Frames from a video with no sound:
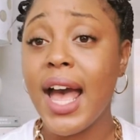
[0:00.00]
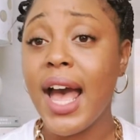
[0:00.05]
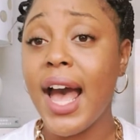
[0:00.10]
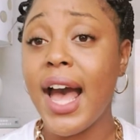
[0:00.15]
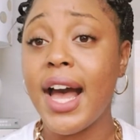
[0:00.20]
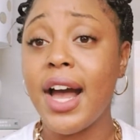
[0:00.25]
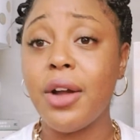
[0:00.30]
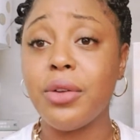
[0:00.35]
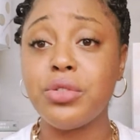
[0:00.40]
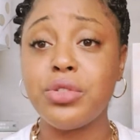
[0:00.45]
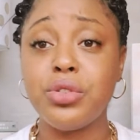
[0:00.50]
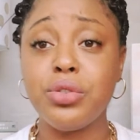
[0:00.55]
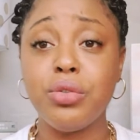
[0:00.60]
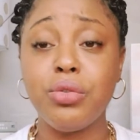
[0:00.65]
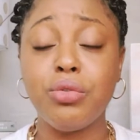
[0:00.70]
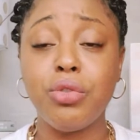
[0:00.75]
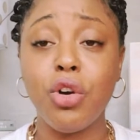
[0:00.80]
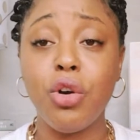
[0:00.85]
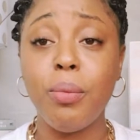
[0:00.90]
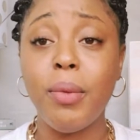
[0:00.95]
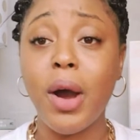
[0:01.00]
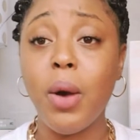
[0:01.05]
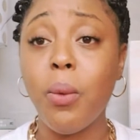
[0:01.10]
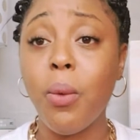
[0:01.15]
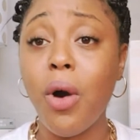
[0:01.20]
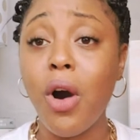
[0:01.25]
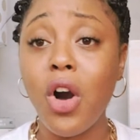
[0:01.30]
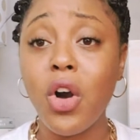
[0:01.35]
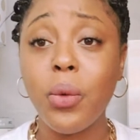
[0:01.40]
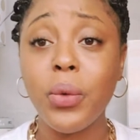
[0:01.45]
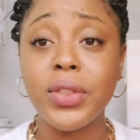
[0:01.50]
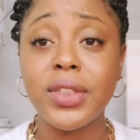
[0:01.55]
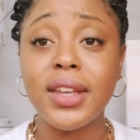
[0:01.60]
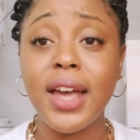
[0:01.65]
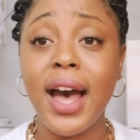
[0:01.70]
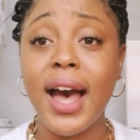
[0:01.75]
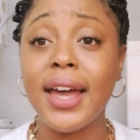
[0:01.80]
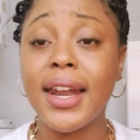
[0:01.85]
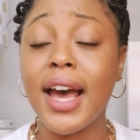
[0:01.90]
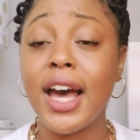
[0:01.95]
how to grow my walk with
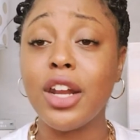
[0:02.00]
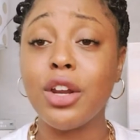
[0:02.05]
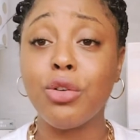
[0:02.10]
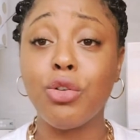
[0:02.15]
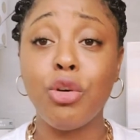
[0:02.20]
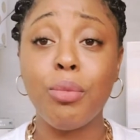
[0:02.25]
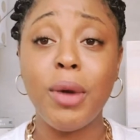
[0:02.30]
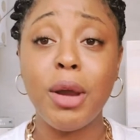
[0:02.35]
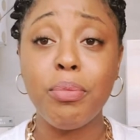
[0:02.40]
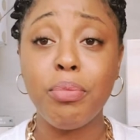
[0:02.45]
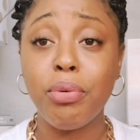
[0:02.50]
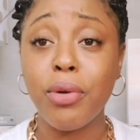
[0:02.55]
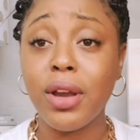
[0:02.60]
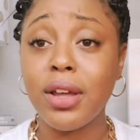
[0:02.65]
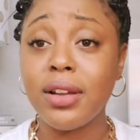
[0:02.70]
God, how to grow my prayer